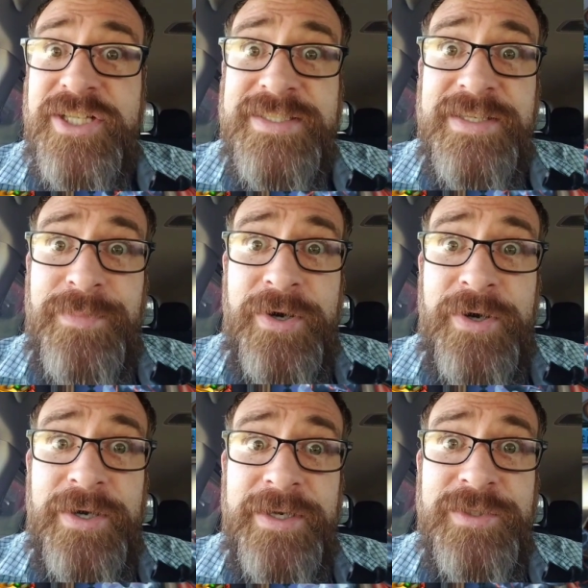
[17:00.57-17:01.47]
Suggested
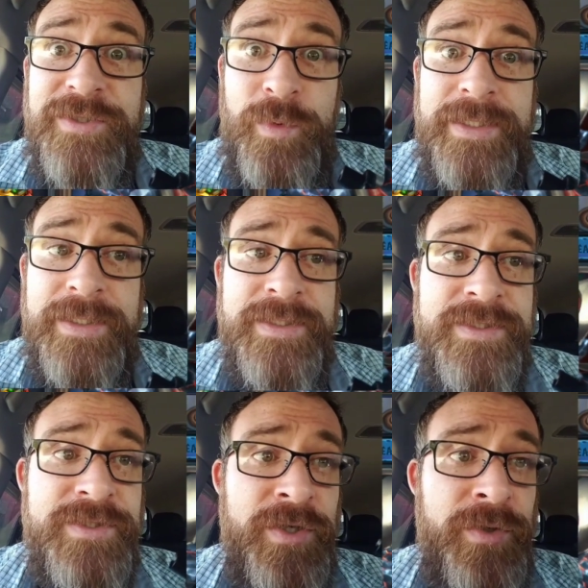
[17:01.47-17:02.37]
party to win.
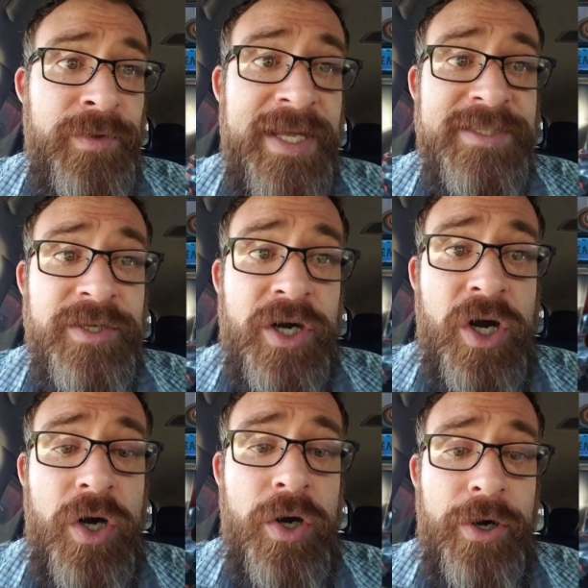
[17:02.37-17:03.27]
So that's on
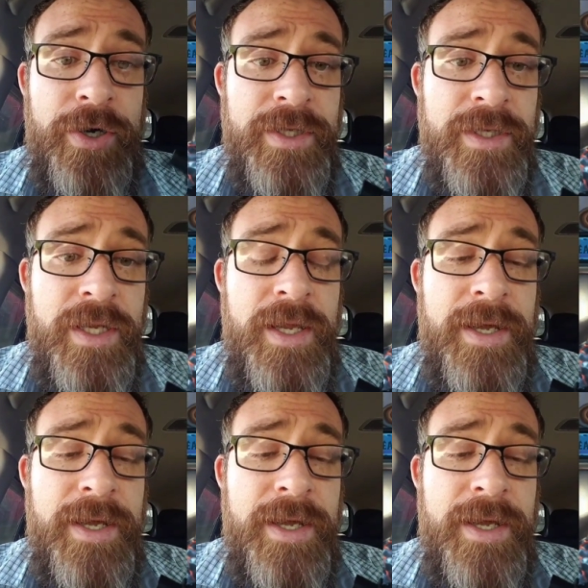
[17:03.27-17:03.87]
hard.